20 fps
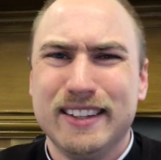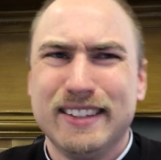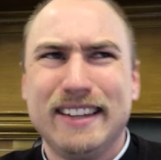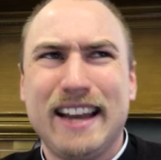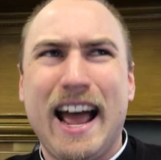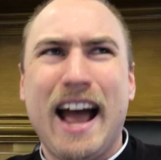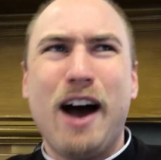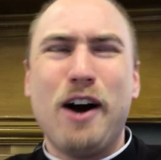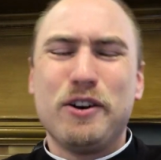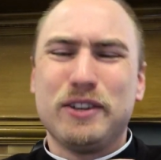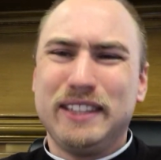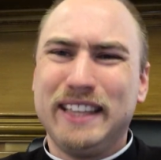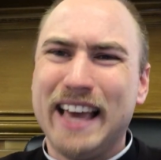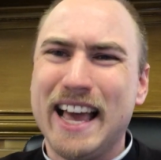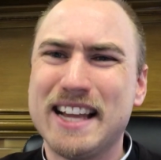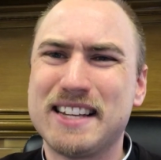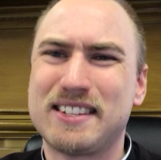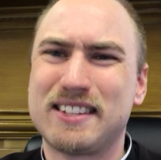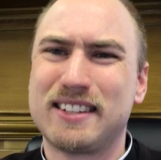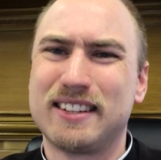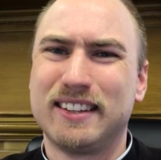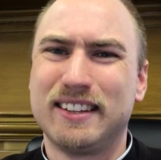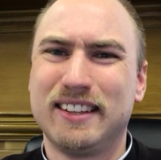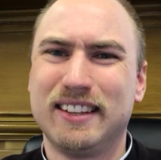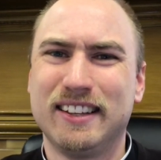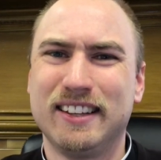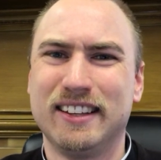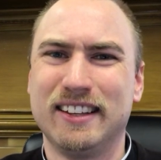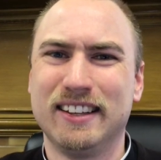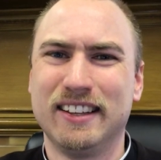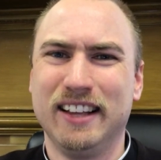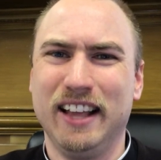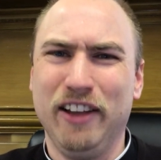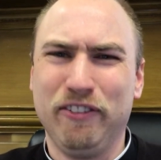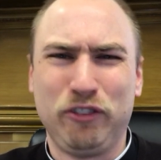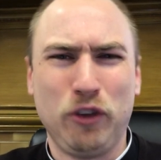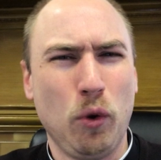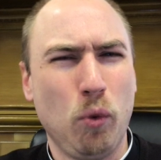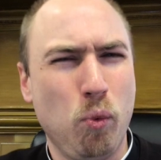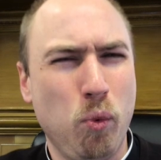Now, yes,
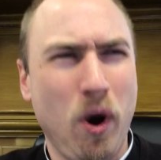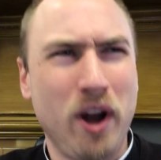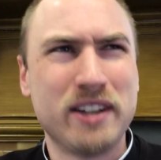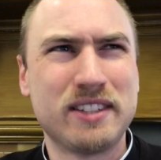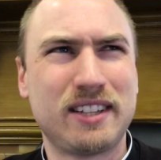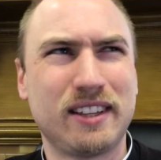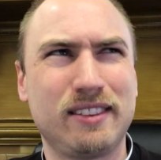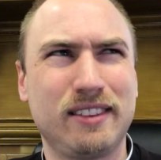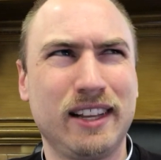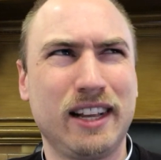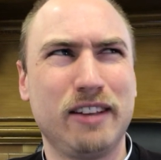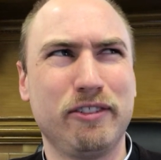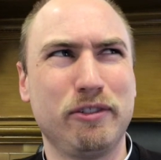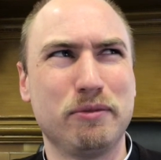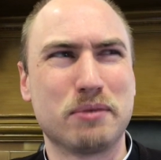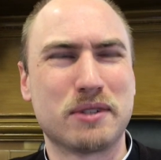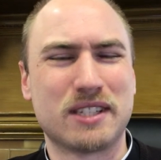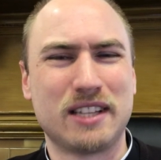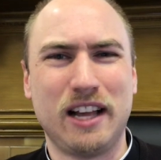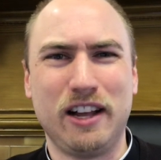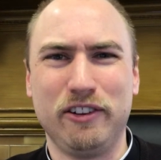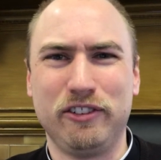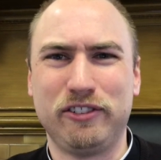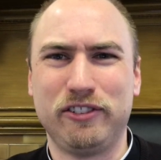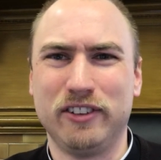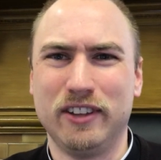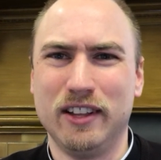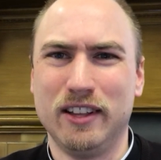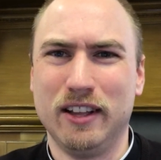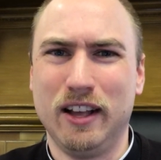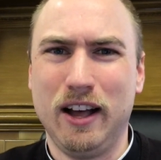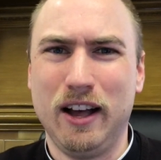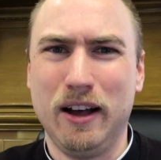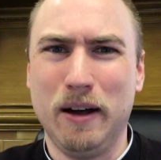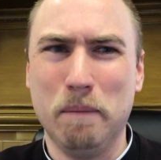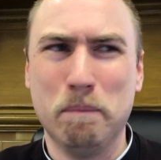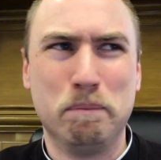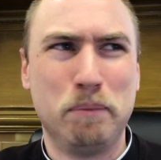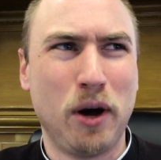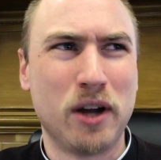if you want to think of himself
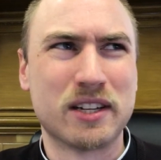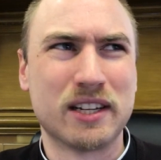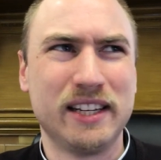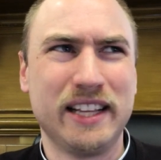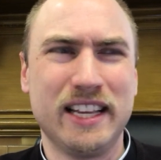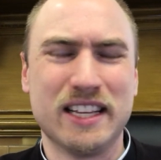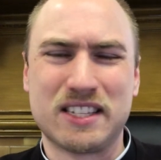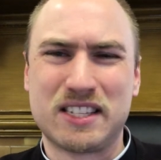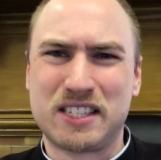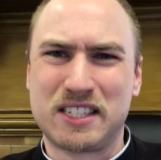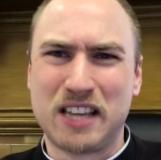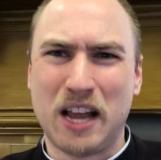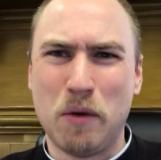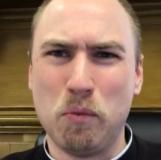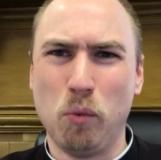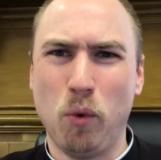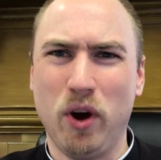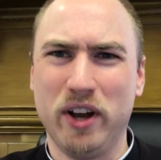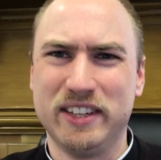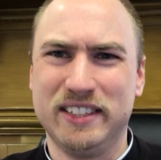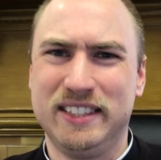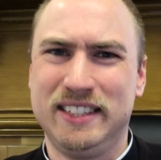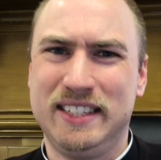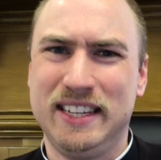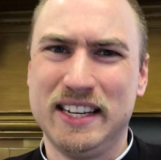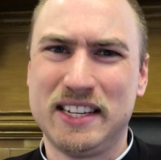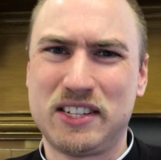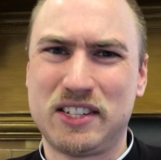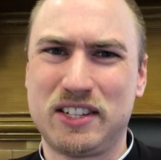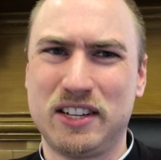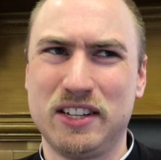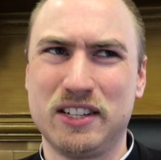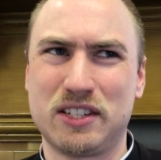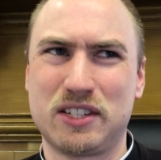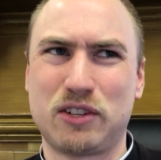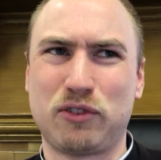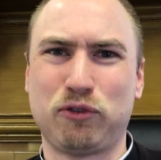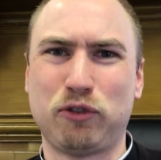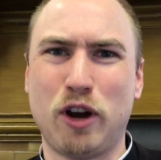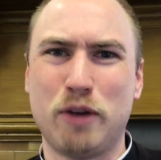bodily as somewhat
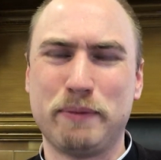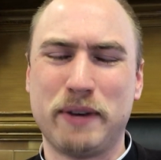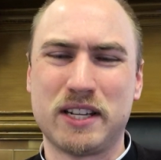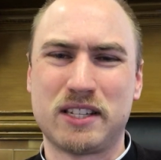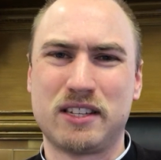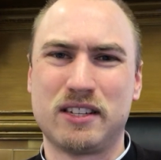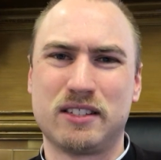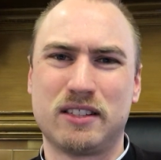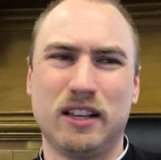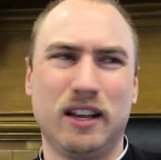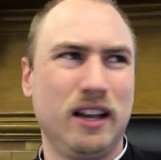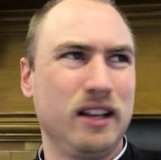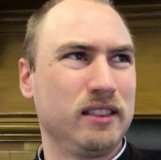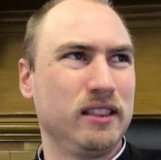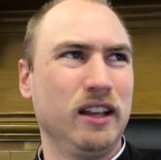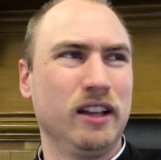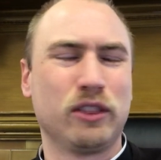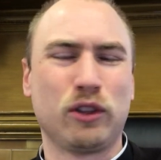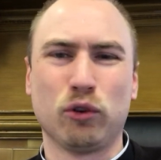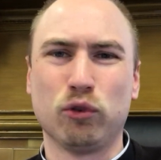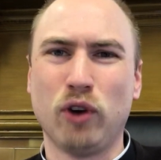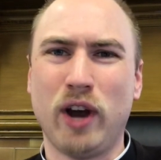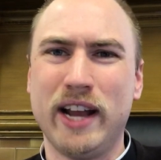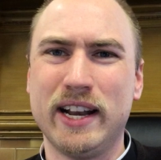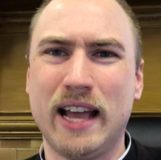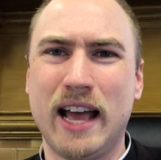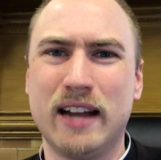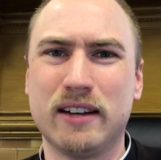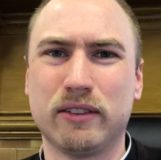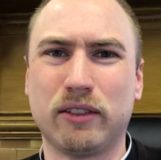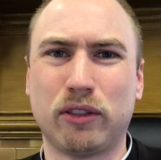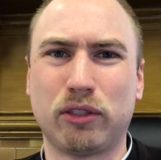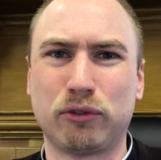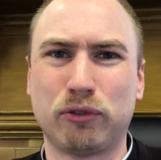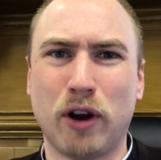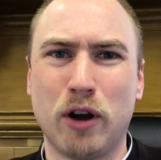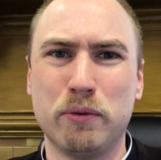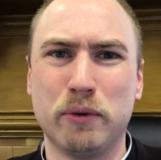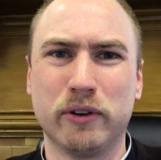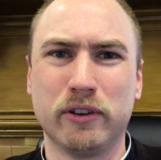distanced from us at the right hand of
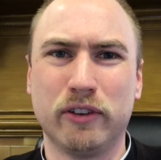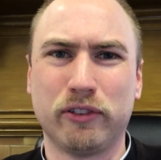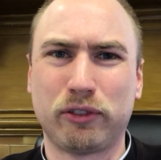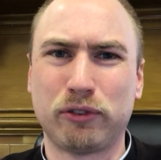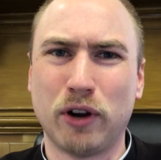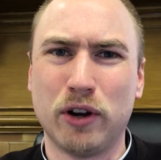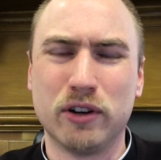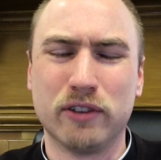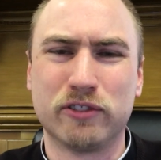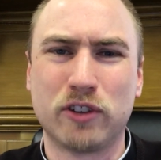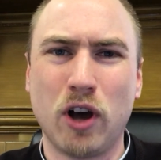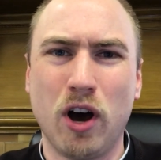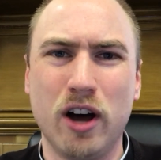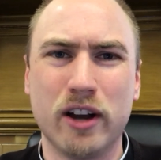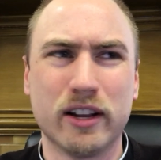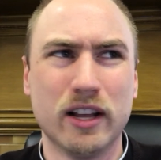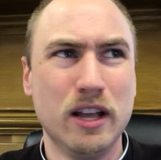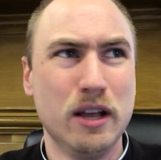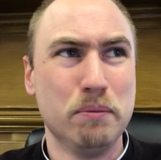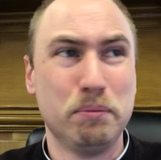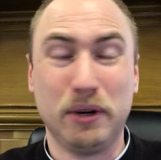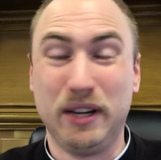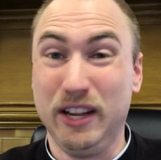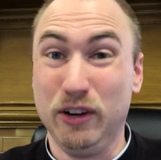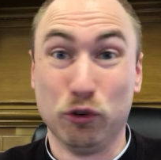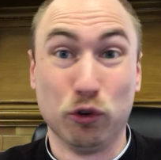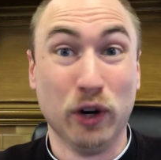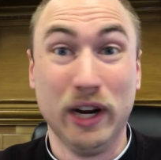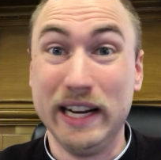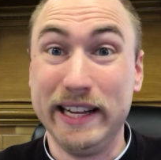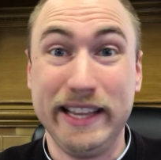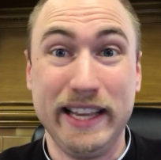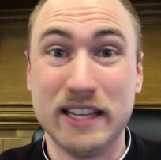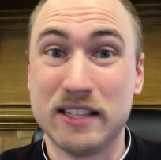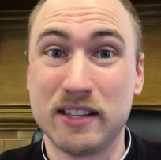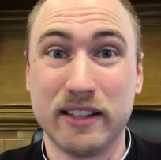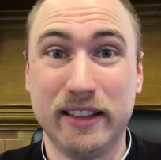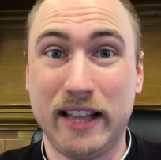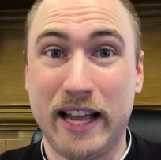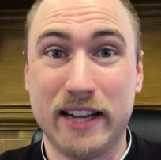the throne of God, but he really
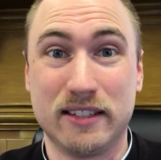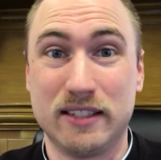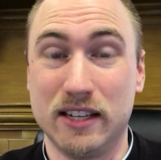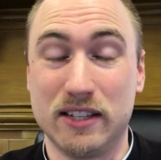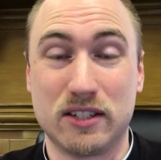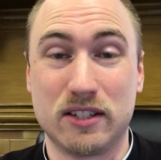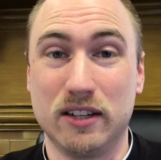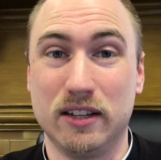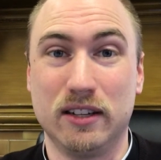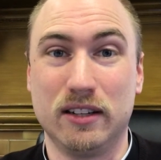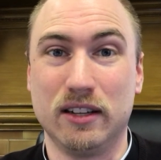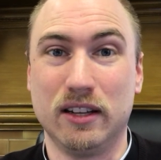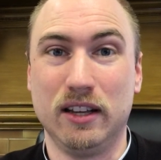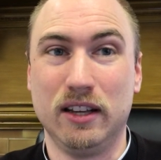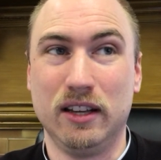isn't that distant.